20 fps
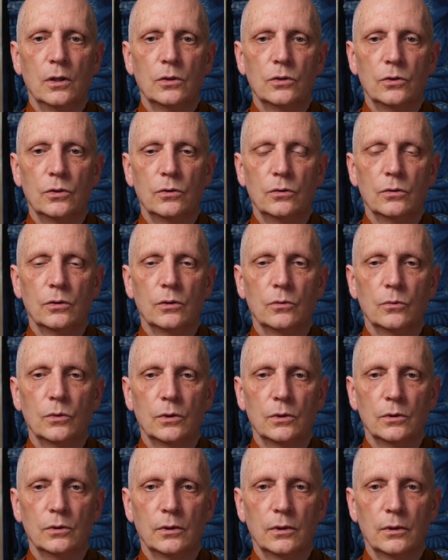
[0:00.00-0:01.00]
to the
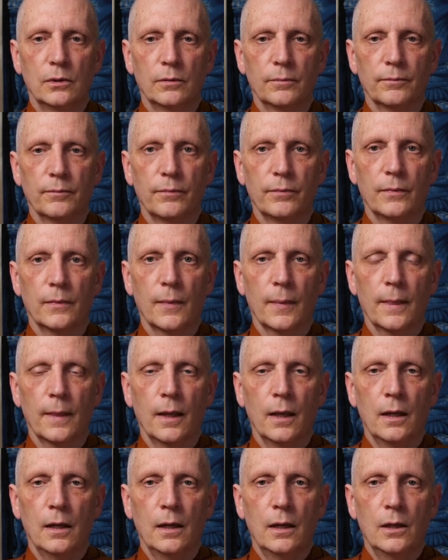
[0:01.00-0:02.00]
world.
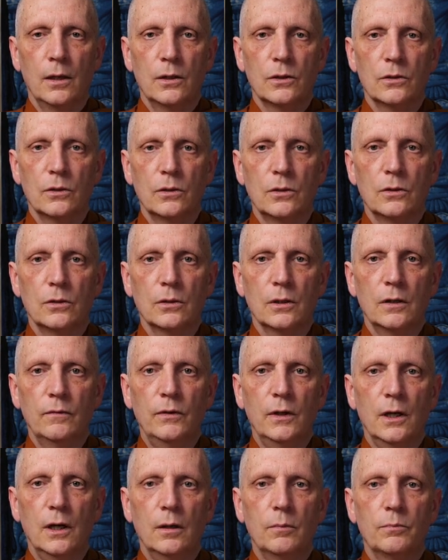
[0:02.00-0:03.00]
So you're
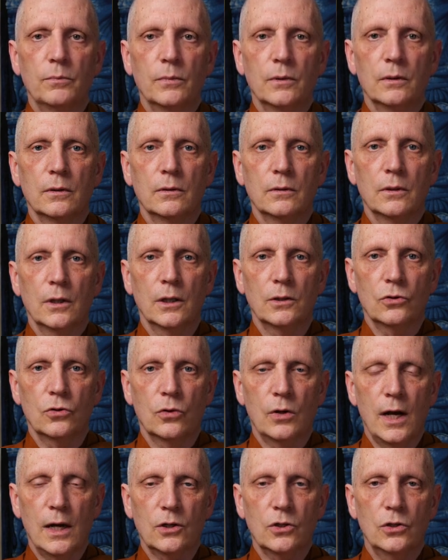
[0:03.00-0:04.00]
giving up
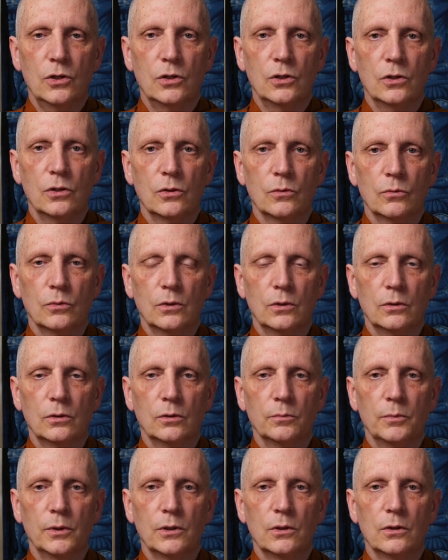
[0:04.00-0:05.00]
attraction to the
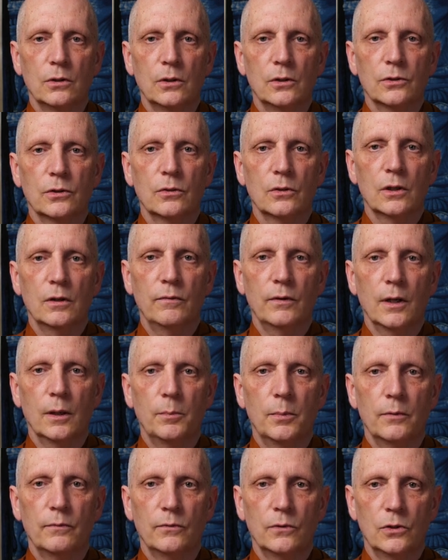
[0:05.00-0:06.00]
world, but you're also giving
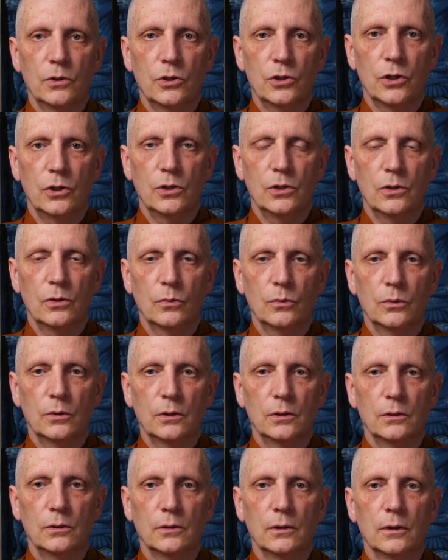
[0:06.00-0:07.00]
up aversion to the
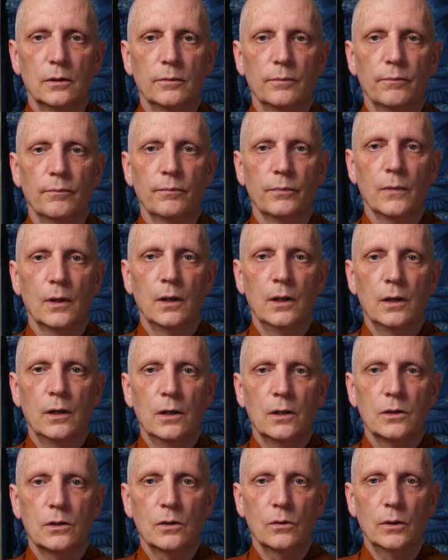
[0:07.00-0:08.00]
world.
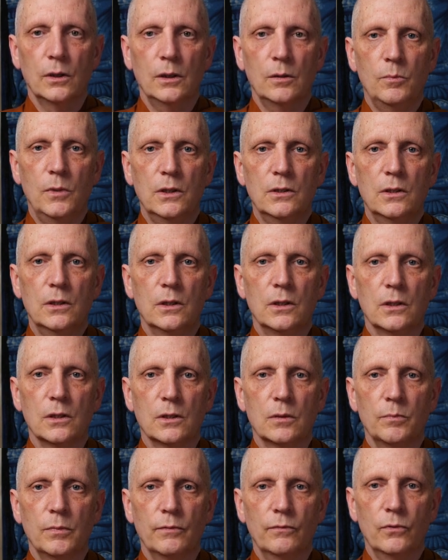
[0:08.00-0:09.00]
So in the midst of
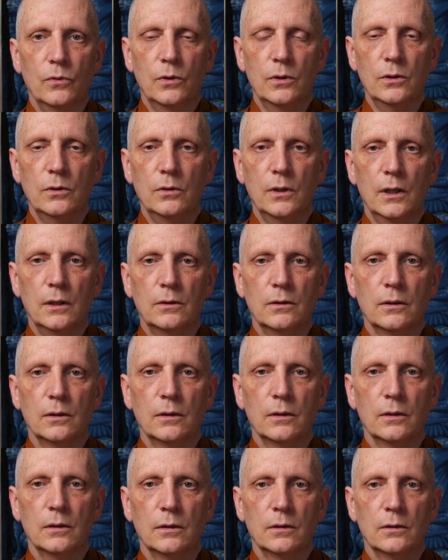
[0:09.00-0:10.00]
this, before you get
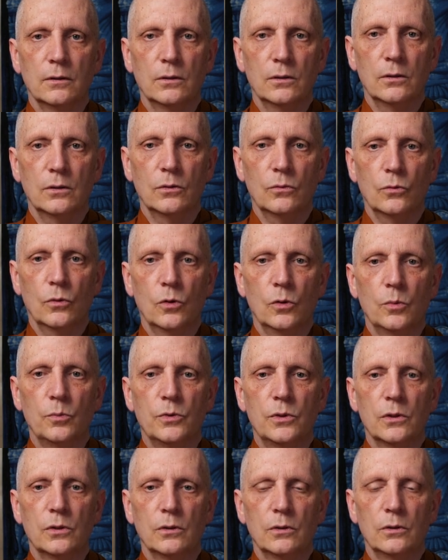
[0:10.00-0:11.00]
to the
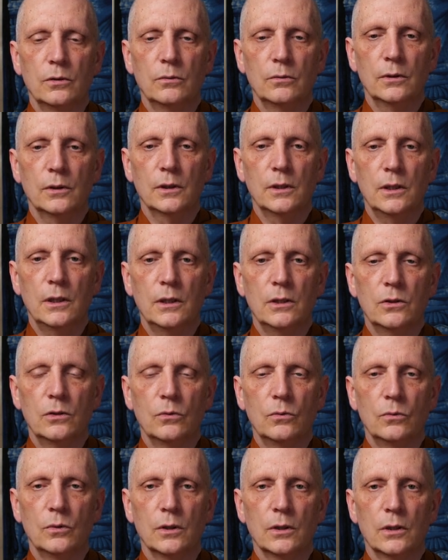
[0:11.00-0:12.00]
robes, you really need
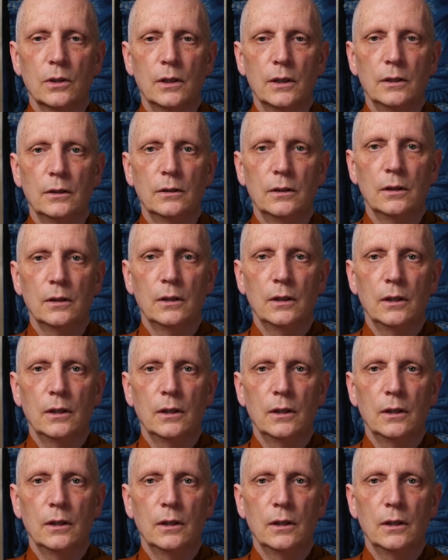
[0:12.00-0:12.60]
to work on